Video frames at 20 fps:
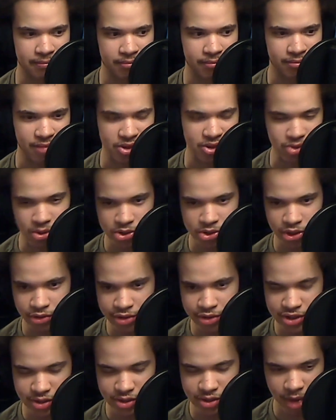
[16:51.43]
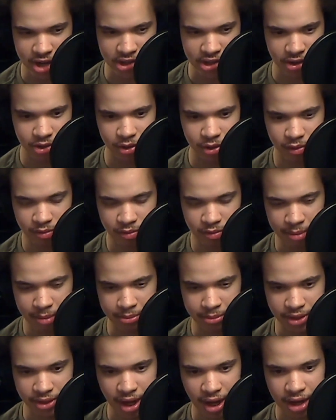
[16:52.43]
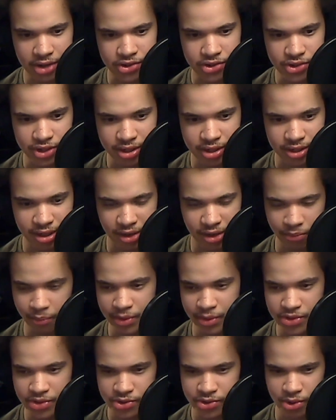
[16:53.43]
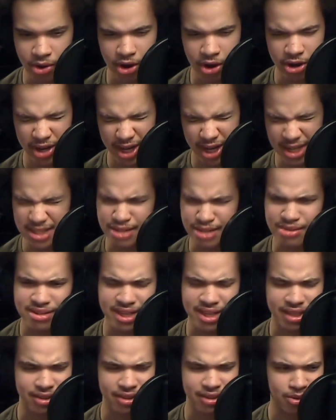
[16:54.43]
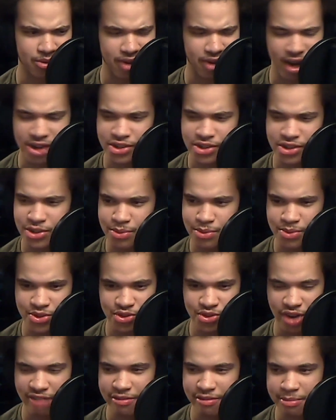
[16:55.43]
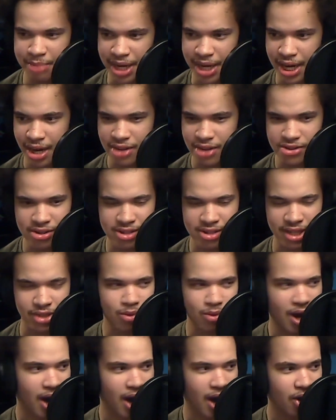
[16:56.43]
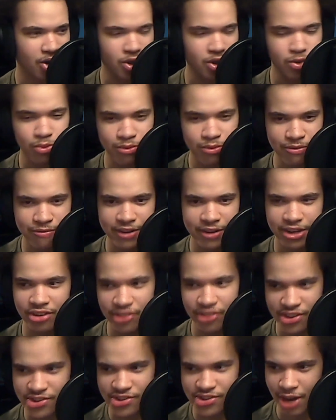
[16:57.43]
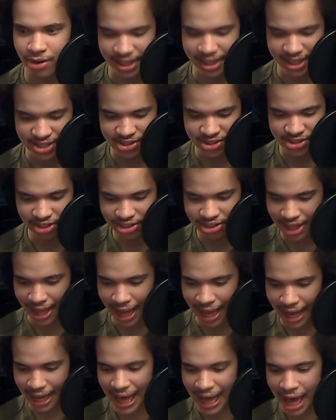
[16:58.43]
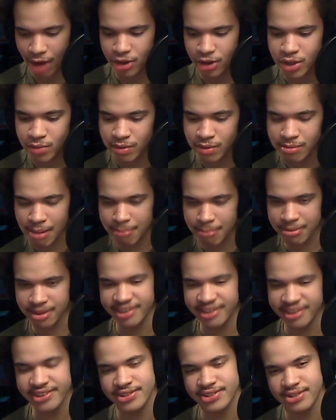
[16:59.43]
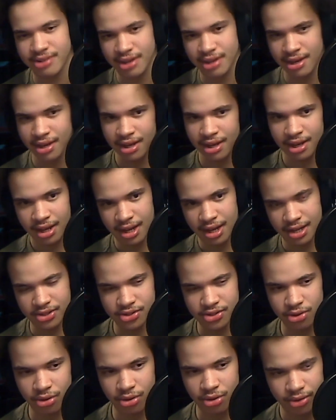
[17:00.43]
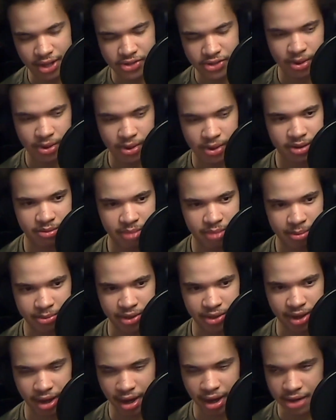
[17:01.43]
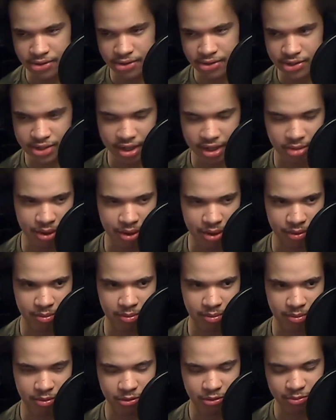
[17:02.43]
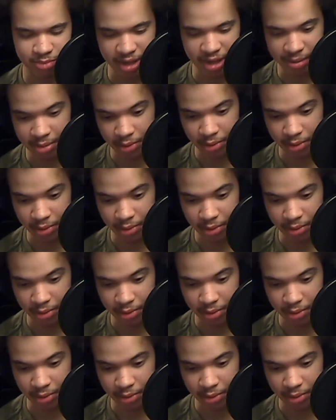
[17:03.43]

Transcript: That's also the reason why I started remembering the kanji and went so hard on it, because I was like, dude, kanji was driving me nuts. I was like, dude, how do you figure this out? Like, how do you remember this? And so that's why I did remember the kanji, to help me be able to